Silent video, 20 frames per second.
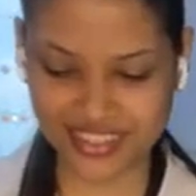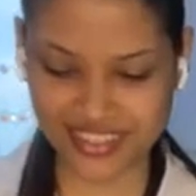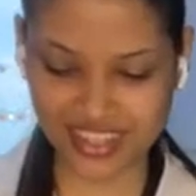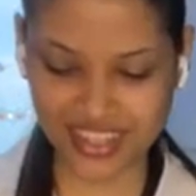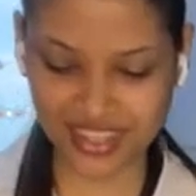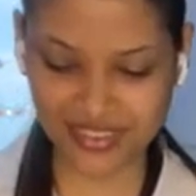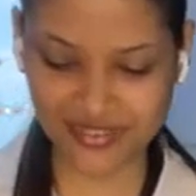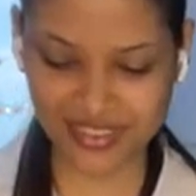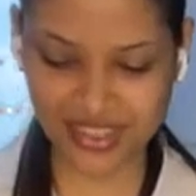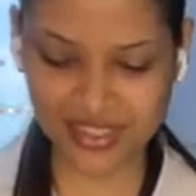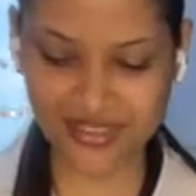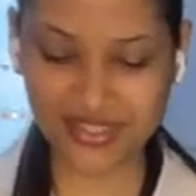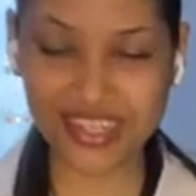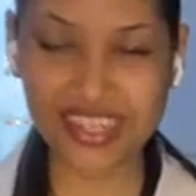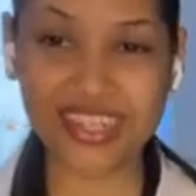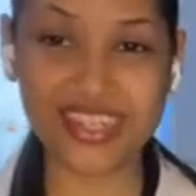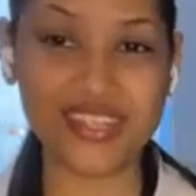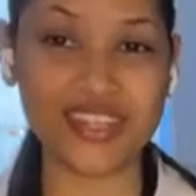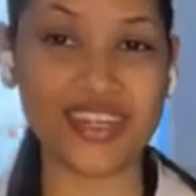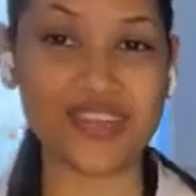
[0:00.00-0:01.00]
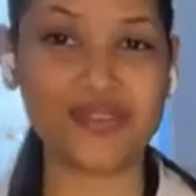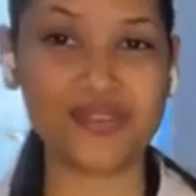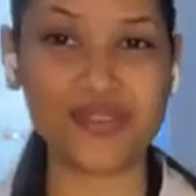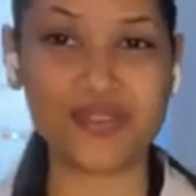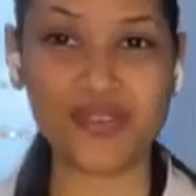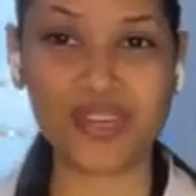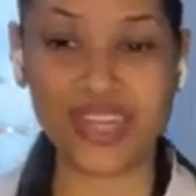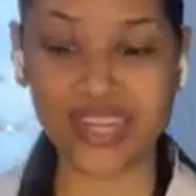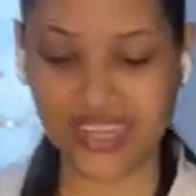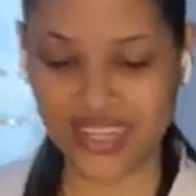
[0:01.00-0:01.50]
You have the green, you have the
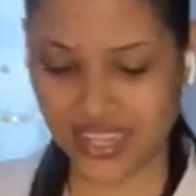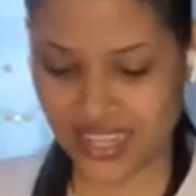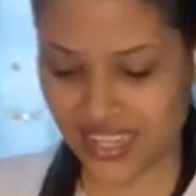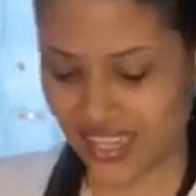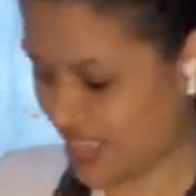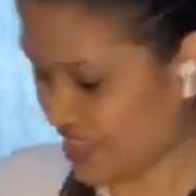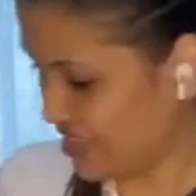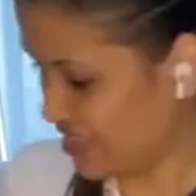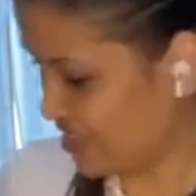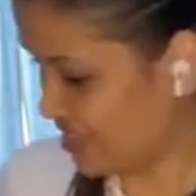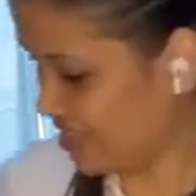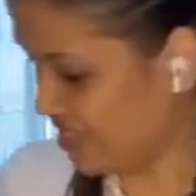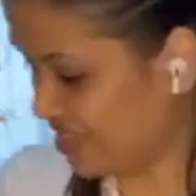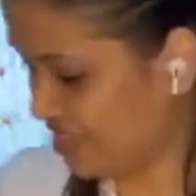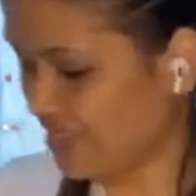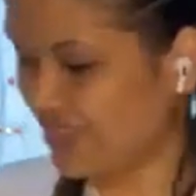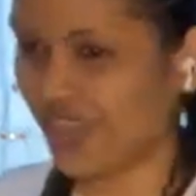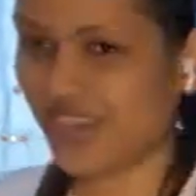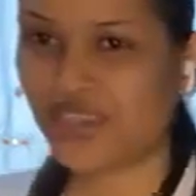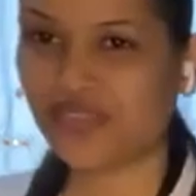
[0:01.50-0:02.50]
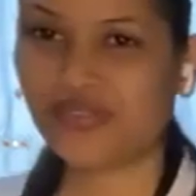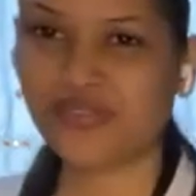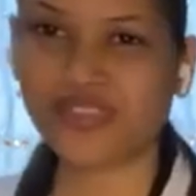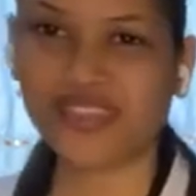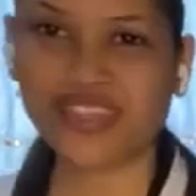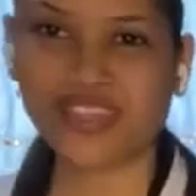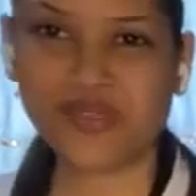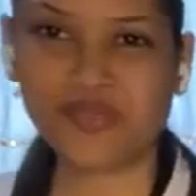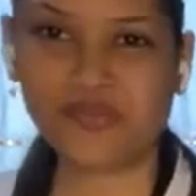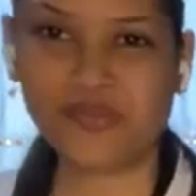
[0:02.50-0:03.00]
red, you have
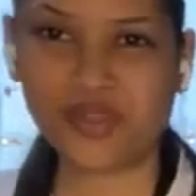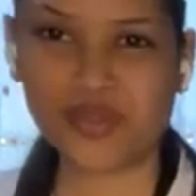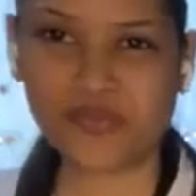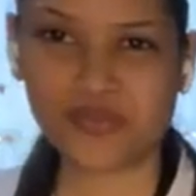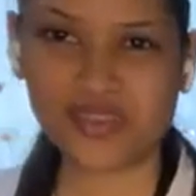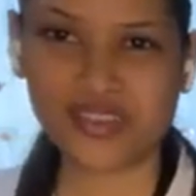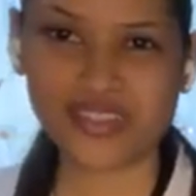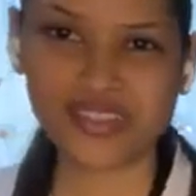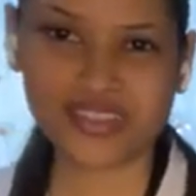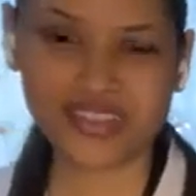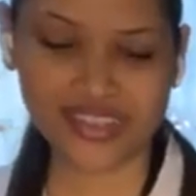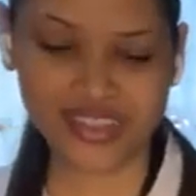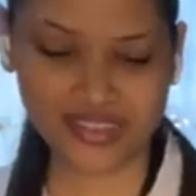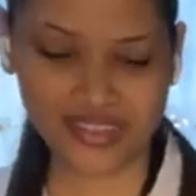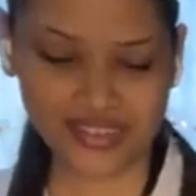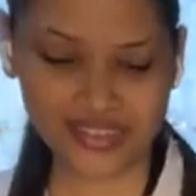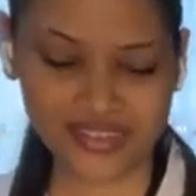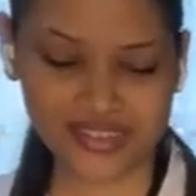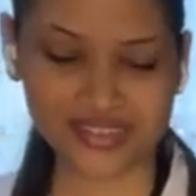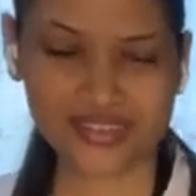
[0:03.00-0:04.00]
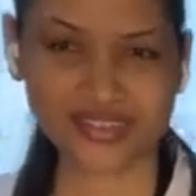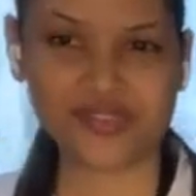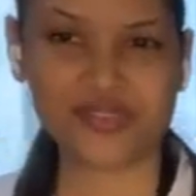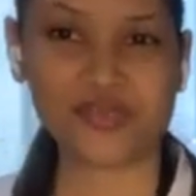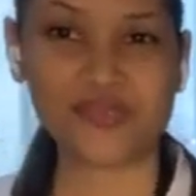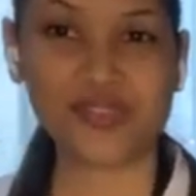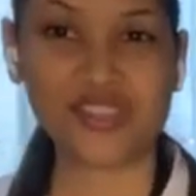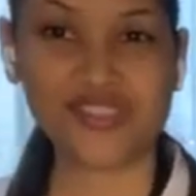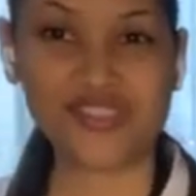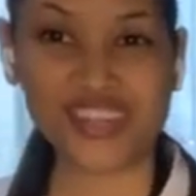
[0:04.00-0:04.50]
the purple
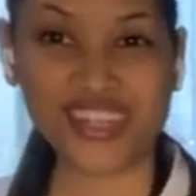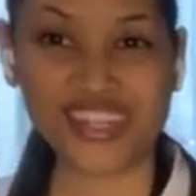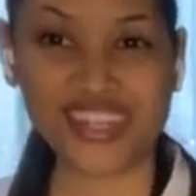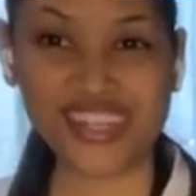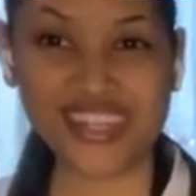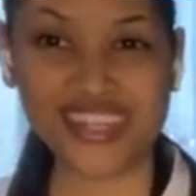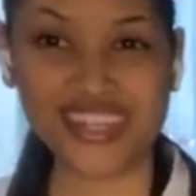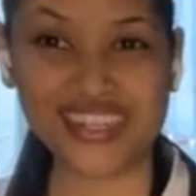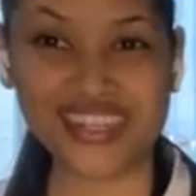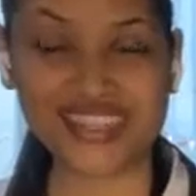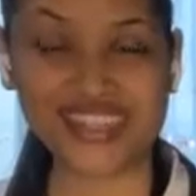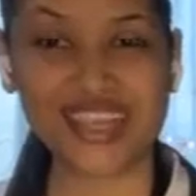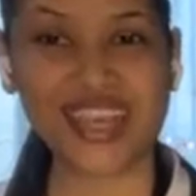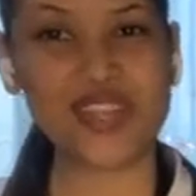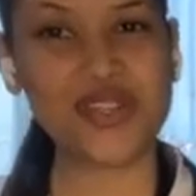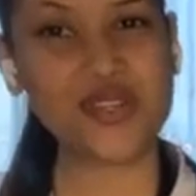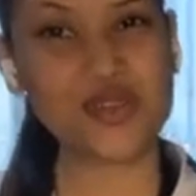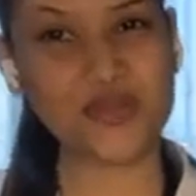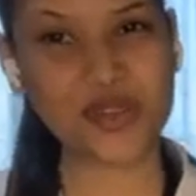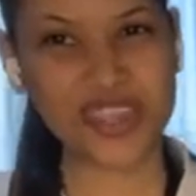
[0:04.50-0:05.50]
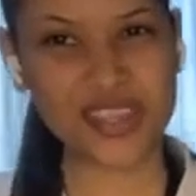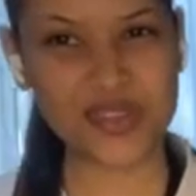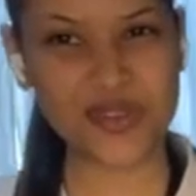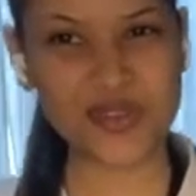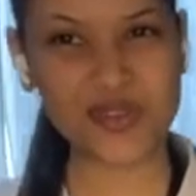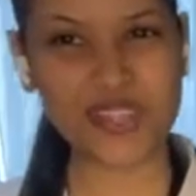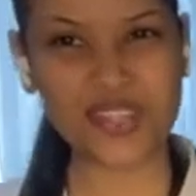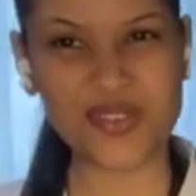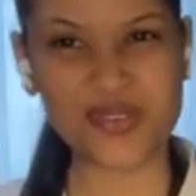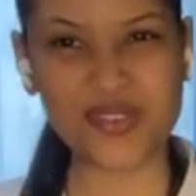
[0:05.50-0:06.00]
and the red onions. I don't know why they
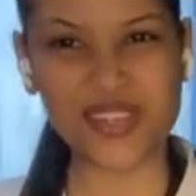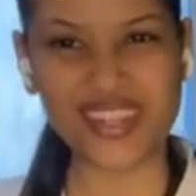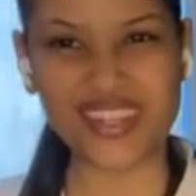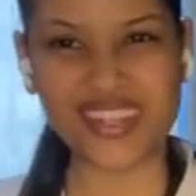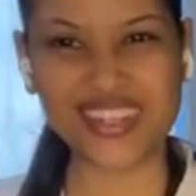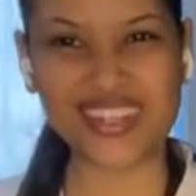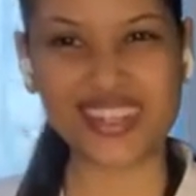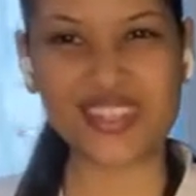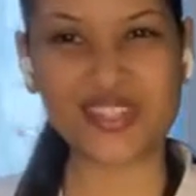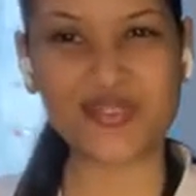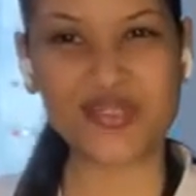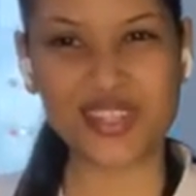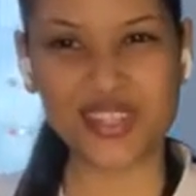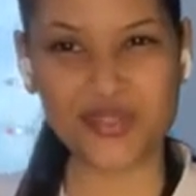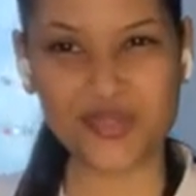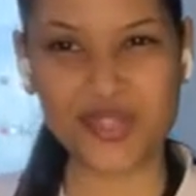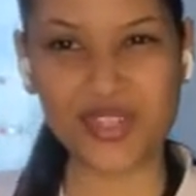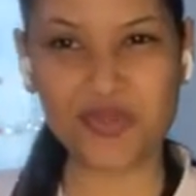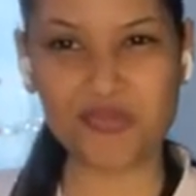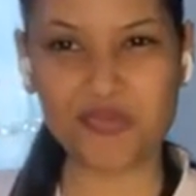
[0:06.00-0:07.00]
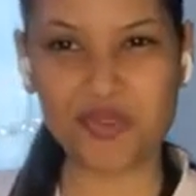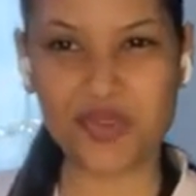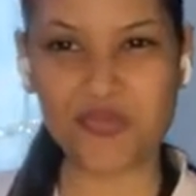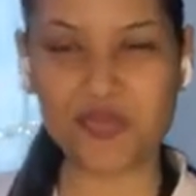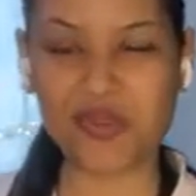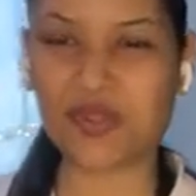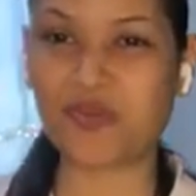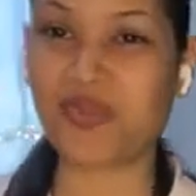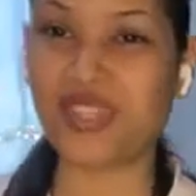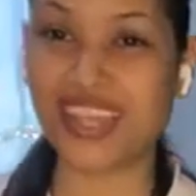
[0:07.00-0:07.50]
call it red onions when it's really
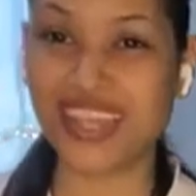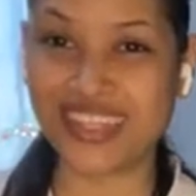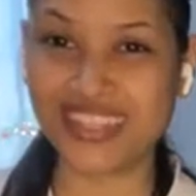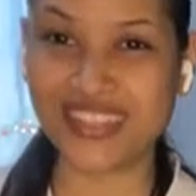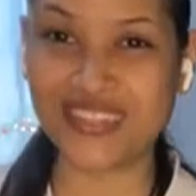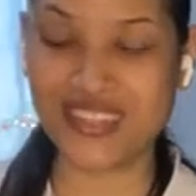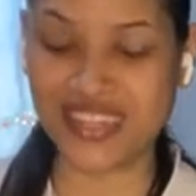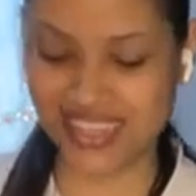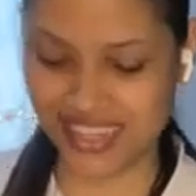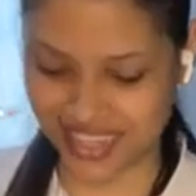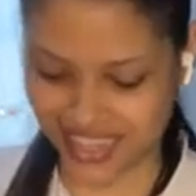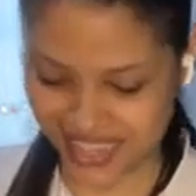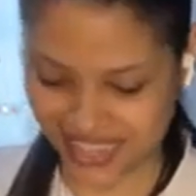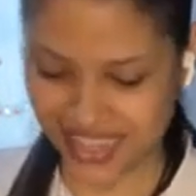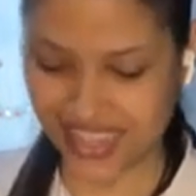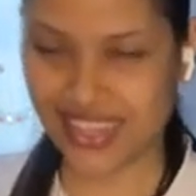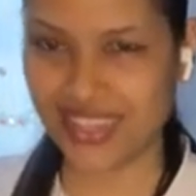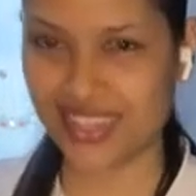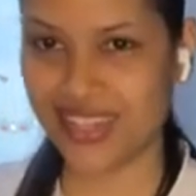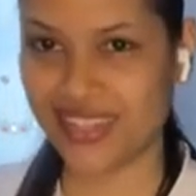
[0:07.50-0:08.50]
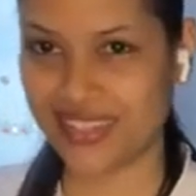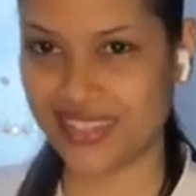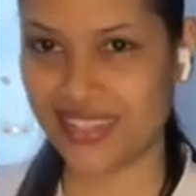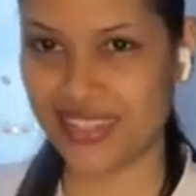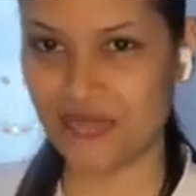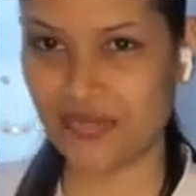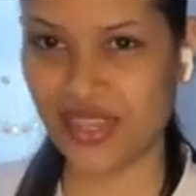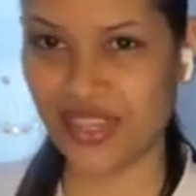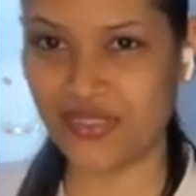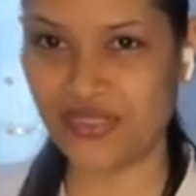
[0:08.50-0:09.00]
purple, but that's okay. That's a
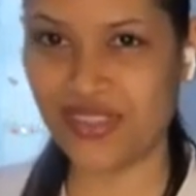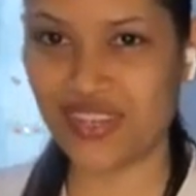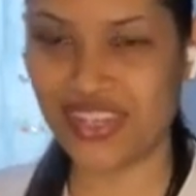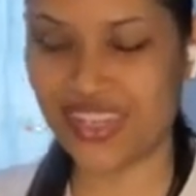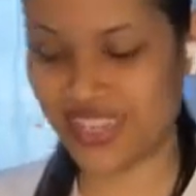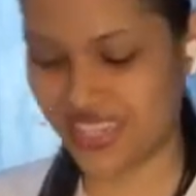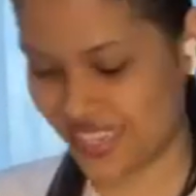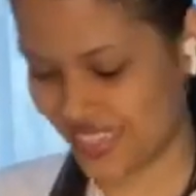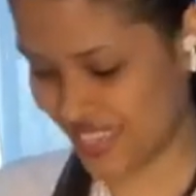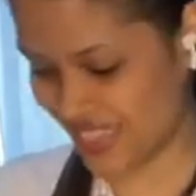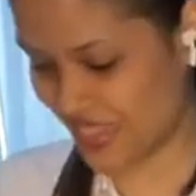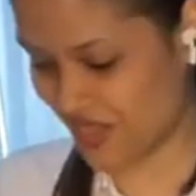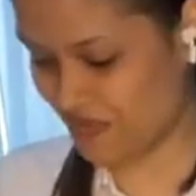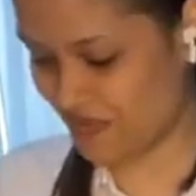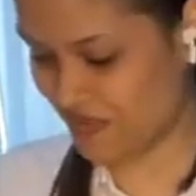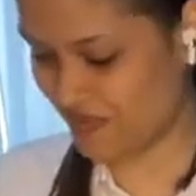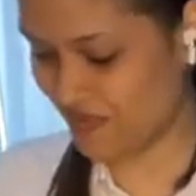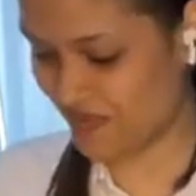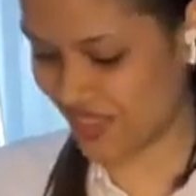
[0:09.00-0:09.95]
debate for another time.